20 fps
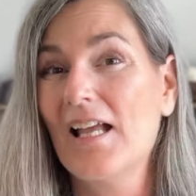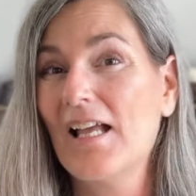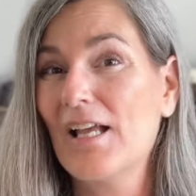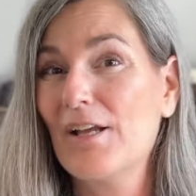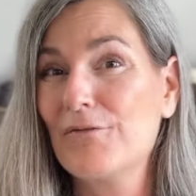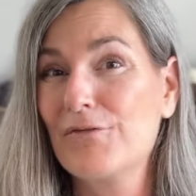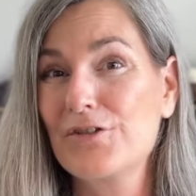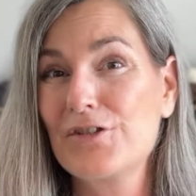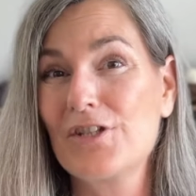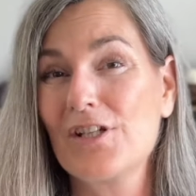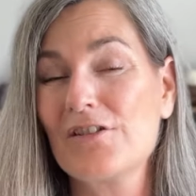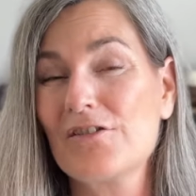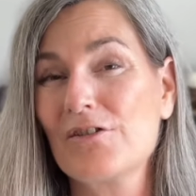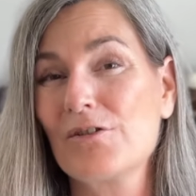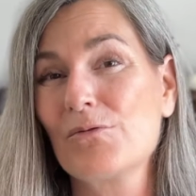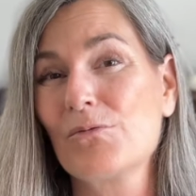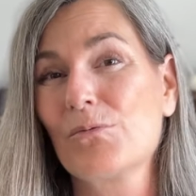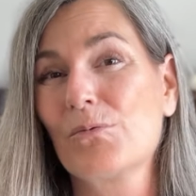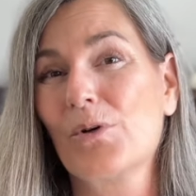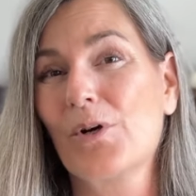If it
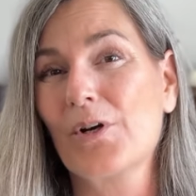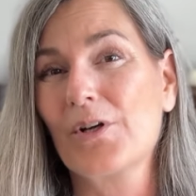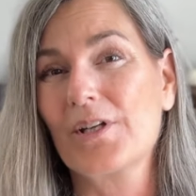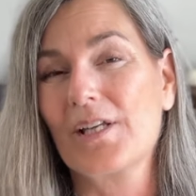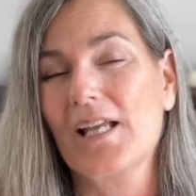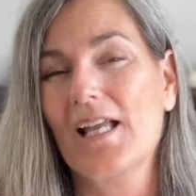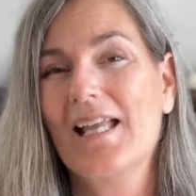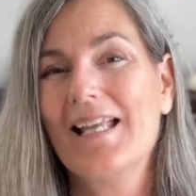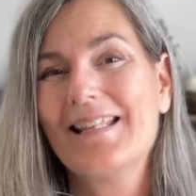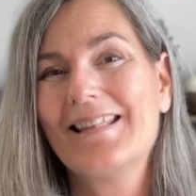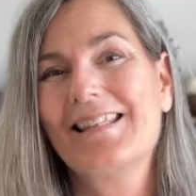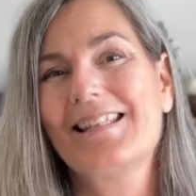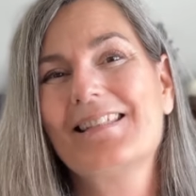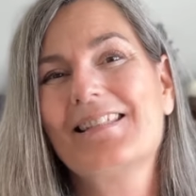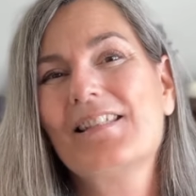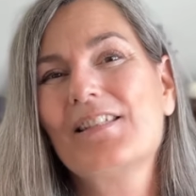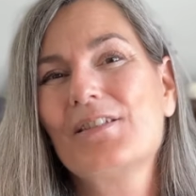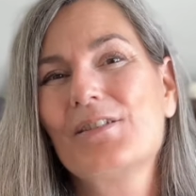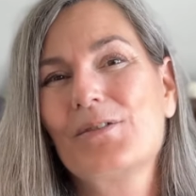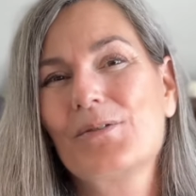doesn't work, this
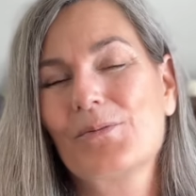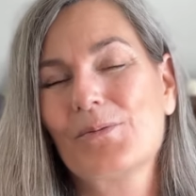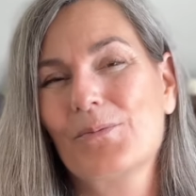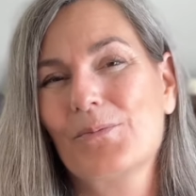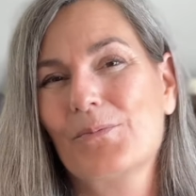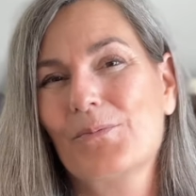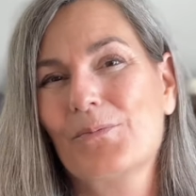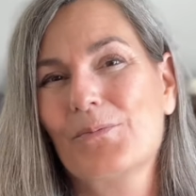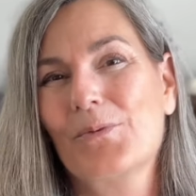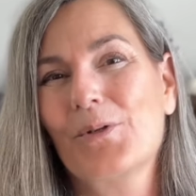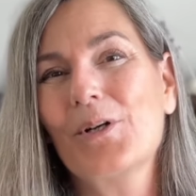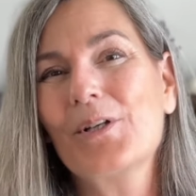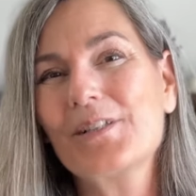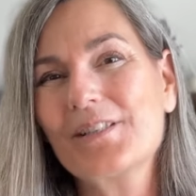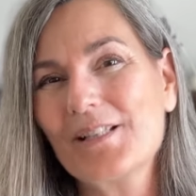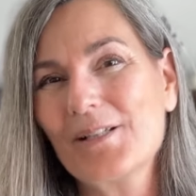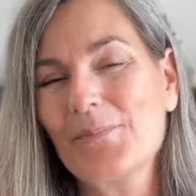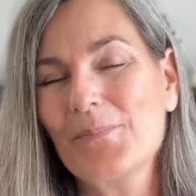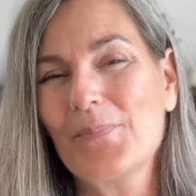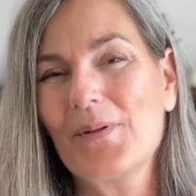is worked
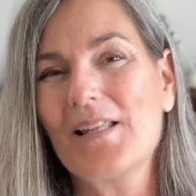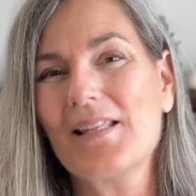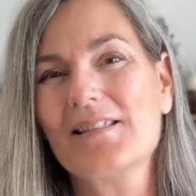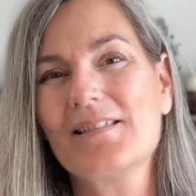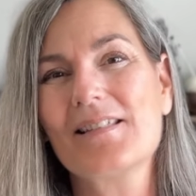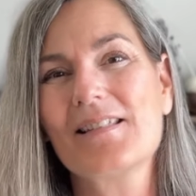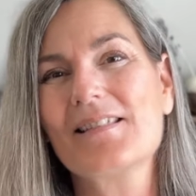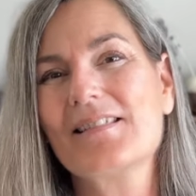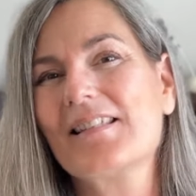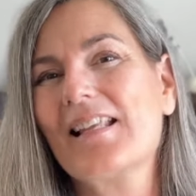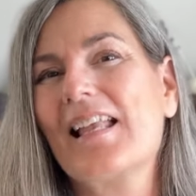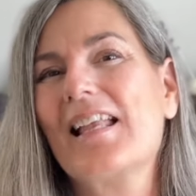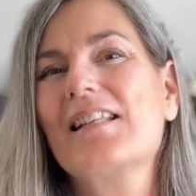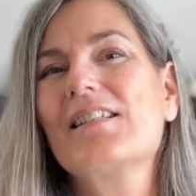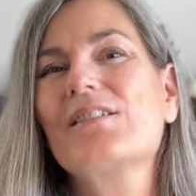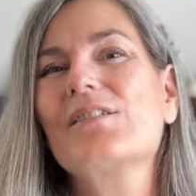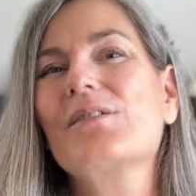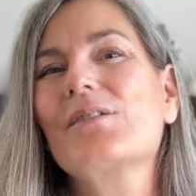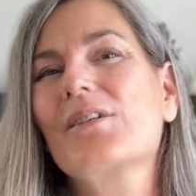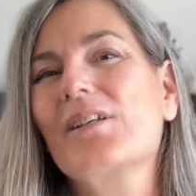in pieces.
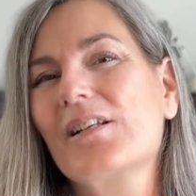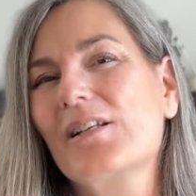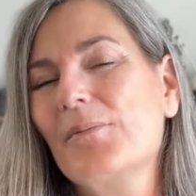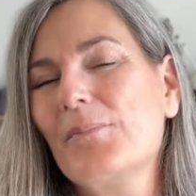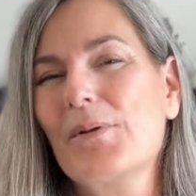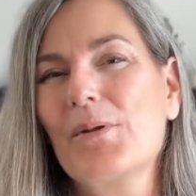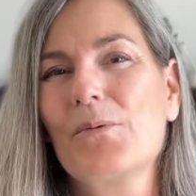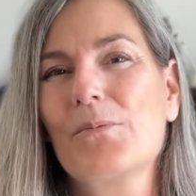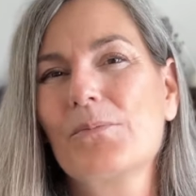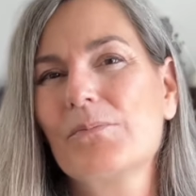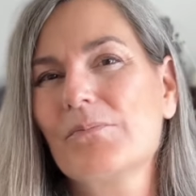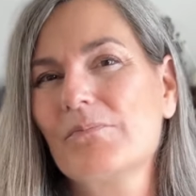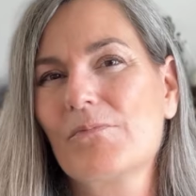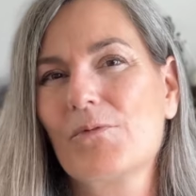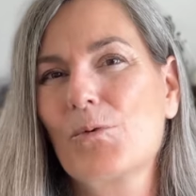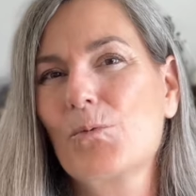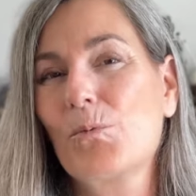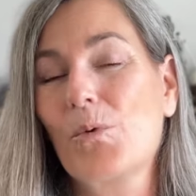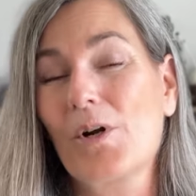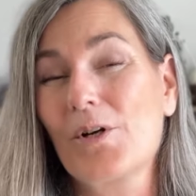It's going to be
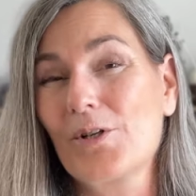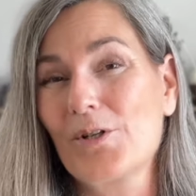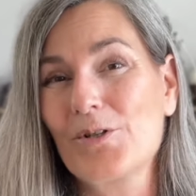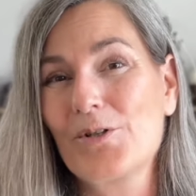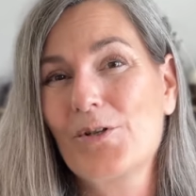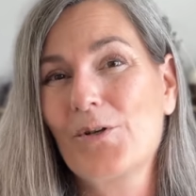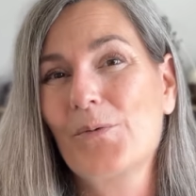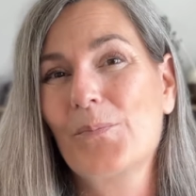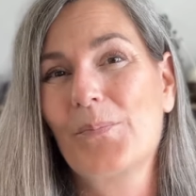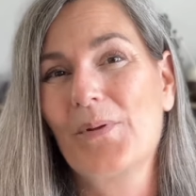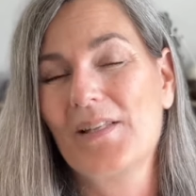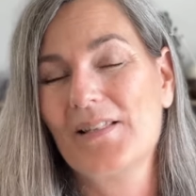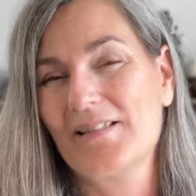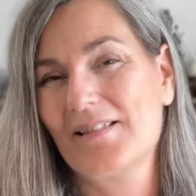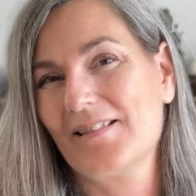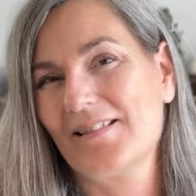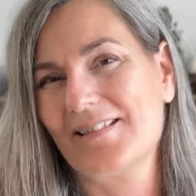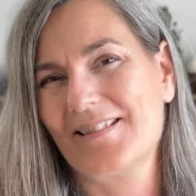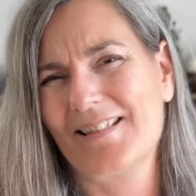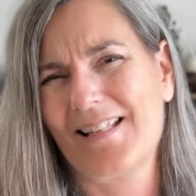one or two
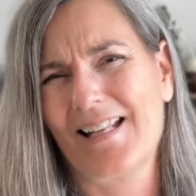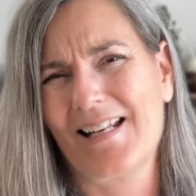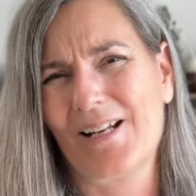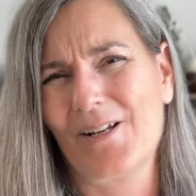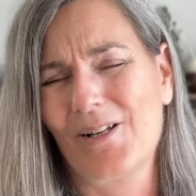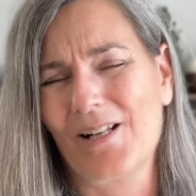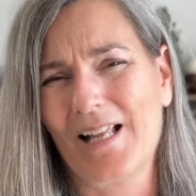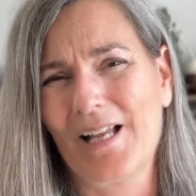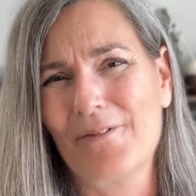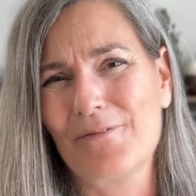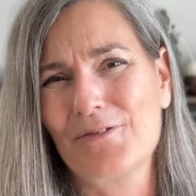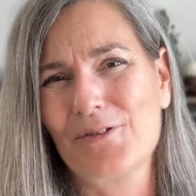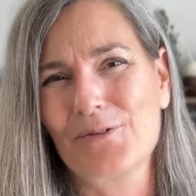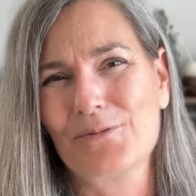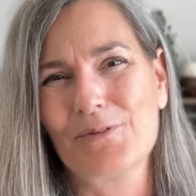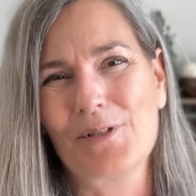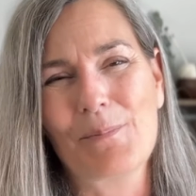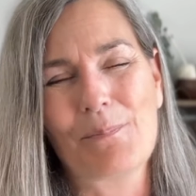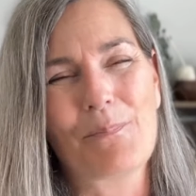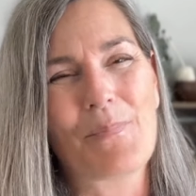pieces that I'll have to
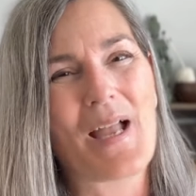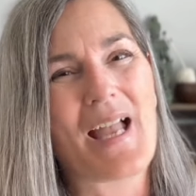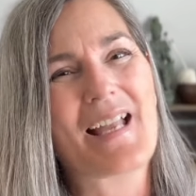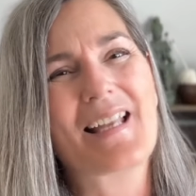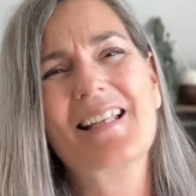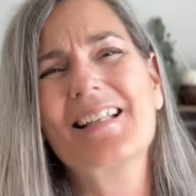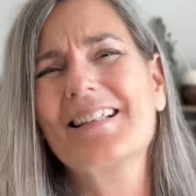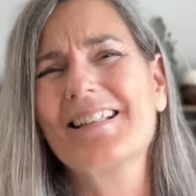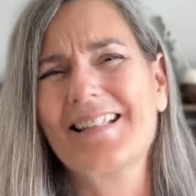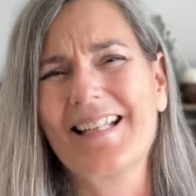rip back.